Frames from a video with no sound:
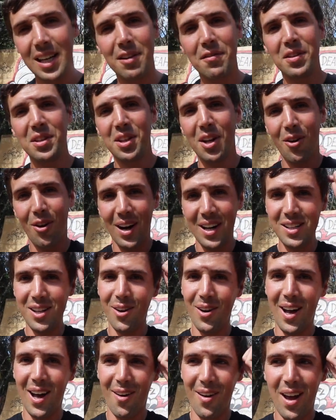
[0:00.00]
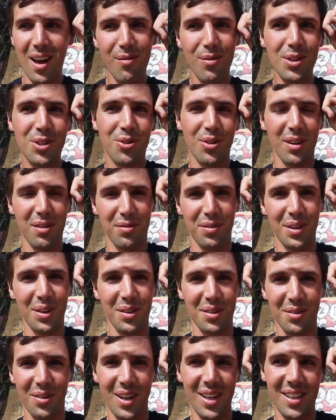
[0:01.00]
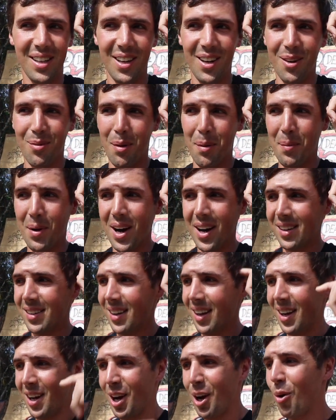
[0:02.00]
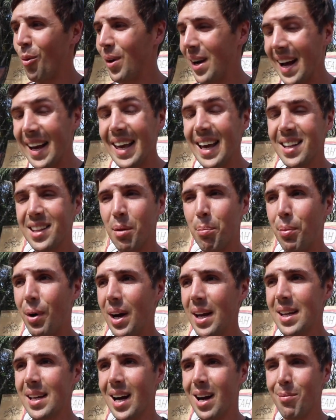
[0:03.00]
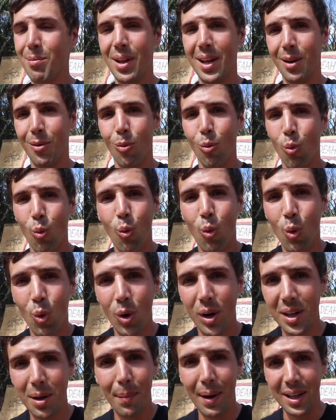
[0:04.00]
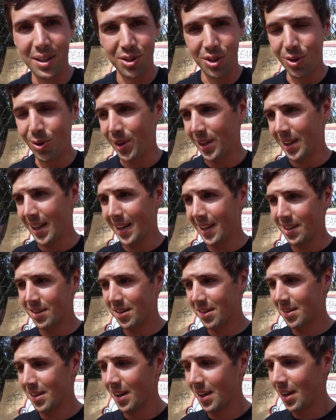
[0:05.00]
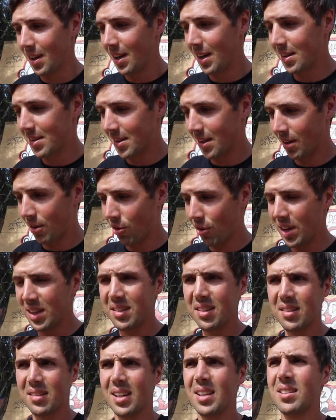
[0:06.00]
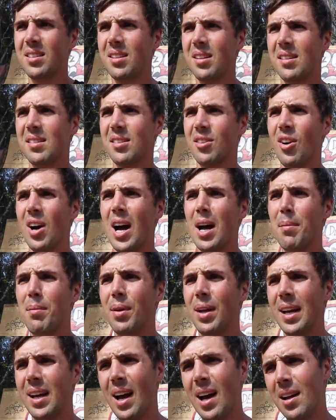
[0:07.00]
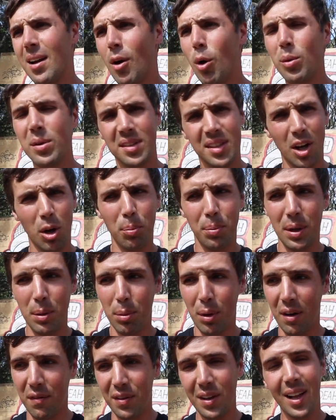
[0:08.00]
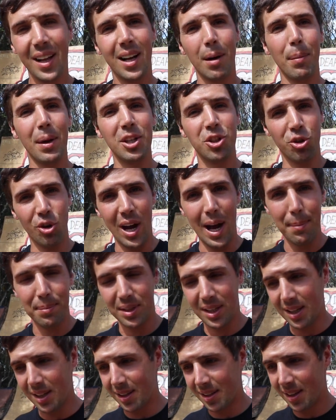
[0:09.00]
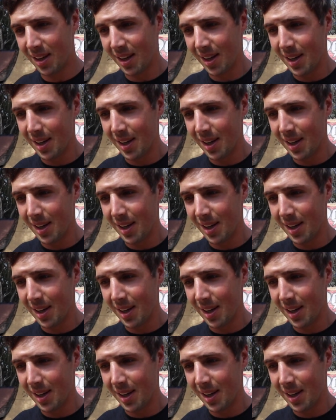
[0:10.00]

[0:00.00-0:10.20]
Even though I know how every trick feels right here in my mind, when I get on the bike, I'm like, what am I doing? Like it's the craziest thing to describe. Like I always tell people, I feel like I'm like trapped in